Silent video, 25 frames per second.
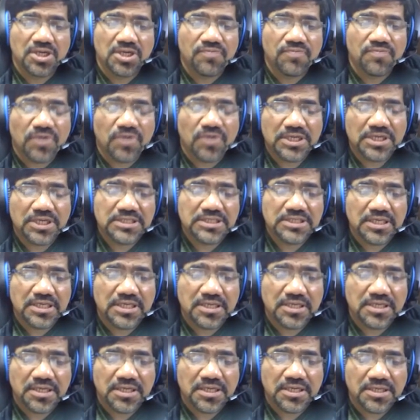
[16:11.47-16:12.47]
Forest
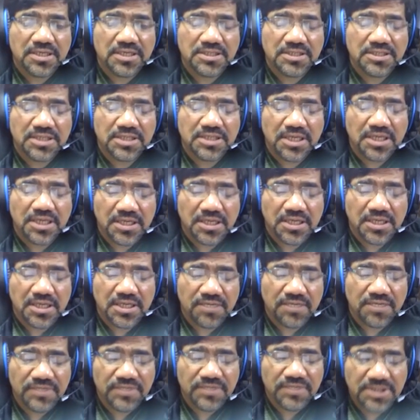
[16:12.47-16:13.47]
area is a area
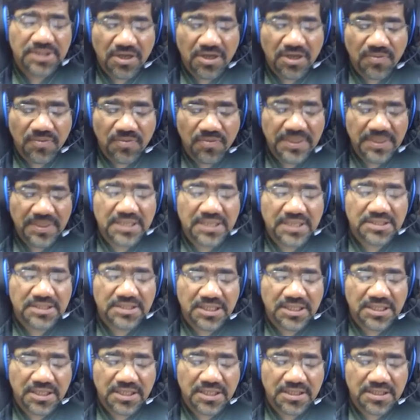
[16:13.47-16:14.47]
which government has
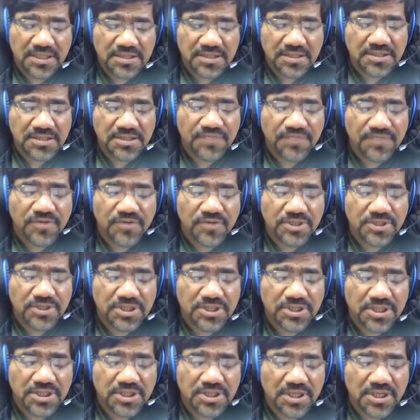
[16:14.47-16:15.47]
said that this is a forest
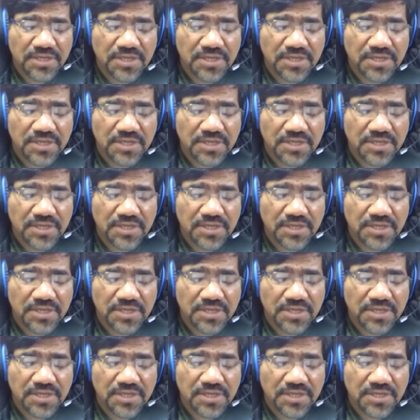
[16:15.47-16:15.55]
area.